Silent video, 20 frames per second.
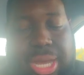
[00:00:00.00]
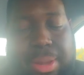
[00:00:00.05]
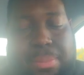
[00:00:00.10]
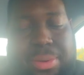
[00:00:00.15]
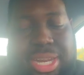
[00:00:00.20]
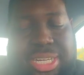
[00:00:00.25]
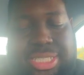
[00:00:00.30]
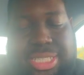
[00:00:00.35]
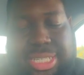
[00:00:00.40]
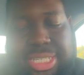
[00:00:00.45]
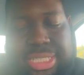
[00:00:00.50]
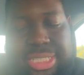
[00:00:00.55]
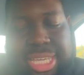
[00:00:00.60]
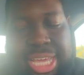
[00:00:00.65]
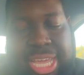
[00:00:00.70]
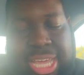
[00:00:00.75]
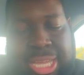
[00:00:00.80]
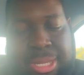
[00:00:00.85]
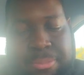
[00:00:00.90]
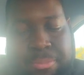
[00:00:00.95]
coming into this
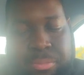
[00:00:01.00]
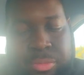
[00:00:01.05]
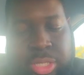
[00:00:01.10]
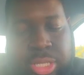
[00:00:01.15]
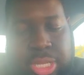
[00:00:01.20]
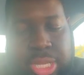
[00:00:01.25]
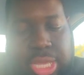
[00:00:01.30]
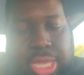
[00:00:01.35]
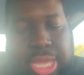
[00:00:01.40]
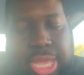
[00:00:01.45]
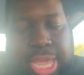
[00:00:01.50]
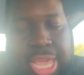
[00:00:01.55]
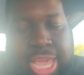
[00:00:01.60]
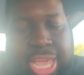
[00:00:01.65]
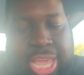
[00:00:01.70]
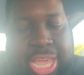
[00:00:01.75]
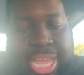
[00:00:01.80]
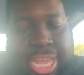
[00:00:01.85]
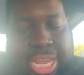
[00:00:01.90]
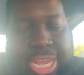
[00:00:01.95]
game,
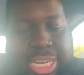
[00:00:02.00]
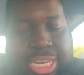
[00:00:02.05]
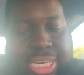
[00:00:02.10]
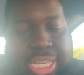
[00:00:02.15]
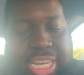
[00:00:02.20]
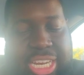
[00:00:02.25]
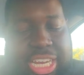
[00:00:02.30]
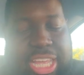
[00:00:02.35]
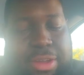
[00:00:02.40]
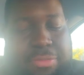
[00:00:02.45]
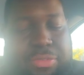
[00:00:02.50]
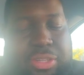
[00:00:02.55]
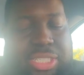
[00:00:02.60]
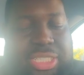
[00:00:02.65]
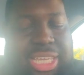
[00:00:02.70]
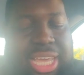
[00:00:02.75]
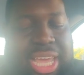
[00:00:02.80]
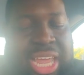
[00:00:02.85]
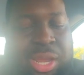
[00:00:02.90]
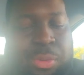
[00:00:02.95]
and he left this
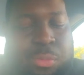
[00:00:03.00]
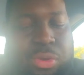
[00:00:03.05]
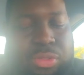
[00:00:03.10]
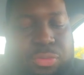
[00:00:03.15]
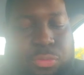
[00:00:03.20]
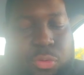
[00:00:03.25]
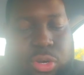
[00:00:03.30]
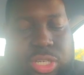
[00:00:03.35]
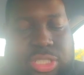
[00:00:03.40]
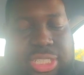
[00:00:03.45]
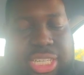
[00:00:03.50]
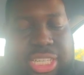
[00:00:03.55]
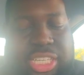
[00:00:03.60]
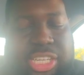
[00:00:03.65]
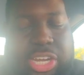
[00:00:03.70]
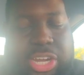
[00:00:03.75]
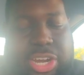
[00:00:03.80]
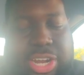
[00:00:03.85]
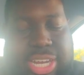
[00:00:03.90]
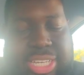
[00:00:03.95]
game with 14
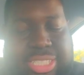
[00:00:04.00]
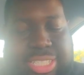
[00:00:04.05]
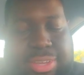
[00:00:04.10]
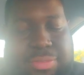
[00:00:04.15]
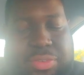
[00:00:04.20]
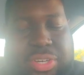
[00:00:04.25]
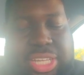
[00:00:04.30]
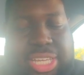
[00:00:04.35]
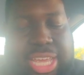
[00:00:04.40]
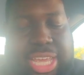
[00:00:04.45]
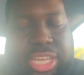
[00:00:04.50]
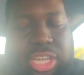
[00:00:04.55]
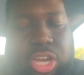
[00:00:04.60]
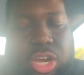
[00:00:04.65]
carries, 78